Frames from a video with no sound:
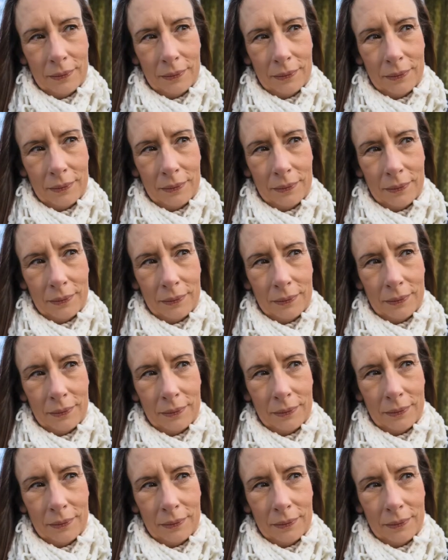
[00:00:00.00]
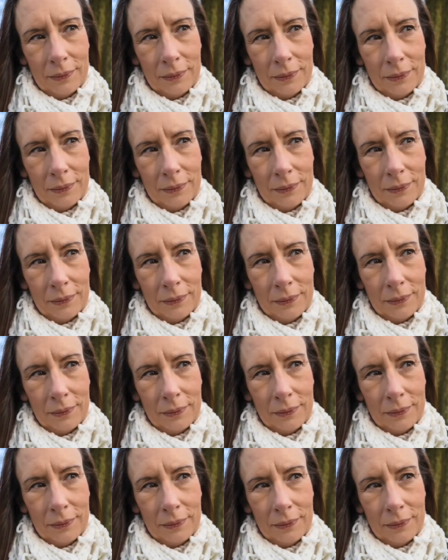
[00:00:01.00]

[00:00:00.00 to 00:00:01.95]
[no speech]